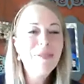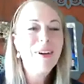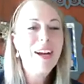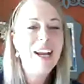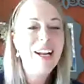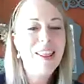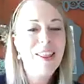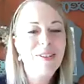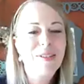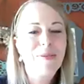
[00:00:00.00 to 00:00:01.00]
Celebrate
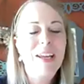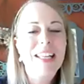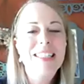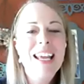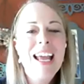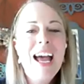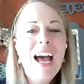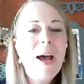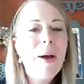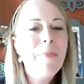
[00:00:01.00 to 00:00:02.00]
those wins.
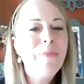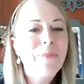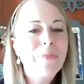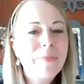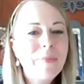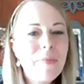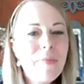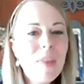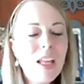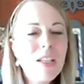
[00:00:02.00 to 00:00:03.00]
Um,
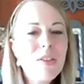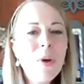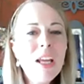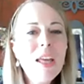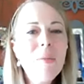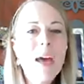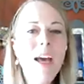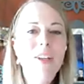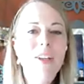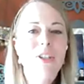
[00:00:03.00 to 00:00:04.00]
so I want to get
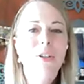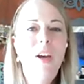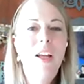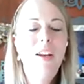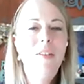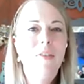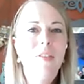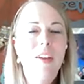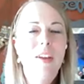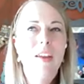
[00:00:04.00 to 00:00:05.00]
back to
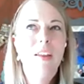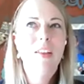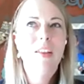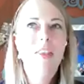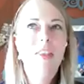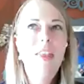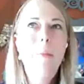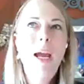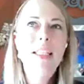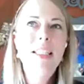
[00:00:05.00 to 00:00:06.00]
kind of
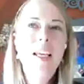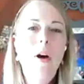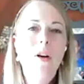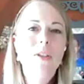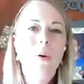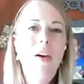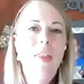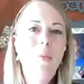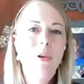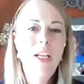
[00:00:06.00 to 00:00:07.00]
that mindset, but also
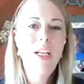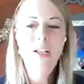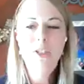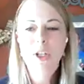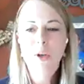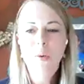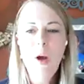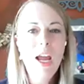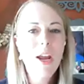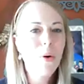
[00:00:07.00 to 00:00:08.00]
how that pertains to
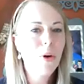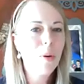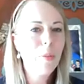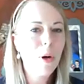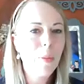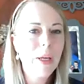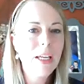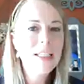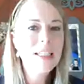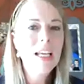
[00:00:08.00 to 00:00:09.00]
your why or your
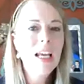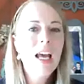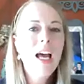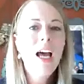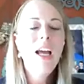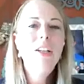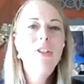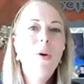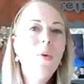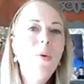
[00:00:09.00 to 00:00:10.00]
purpose.
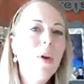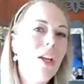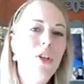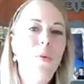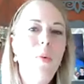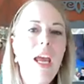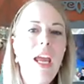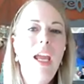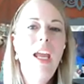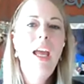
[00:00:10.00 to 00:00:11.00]
Don't get in your
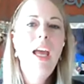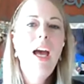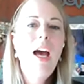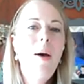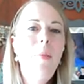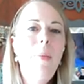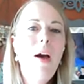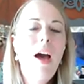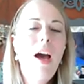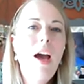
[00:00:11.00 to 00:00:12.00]
way.
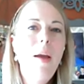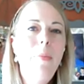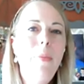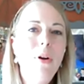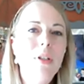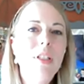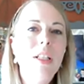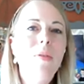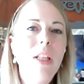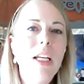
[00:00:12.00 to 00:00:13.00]
Um, I
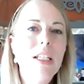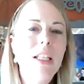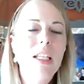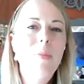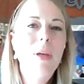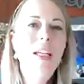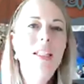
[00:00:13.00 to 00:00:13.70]
personally relate to this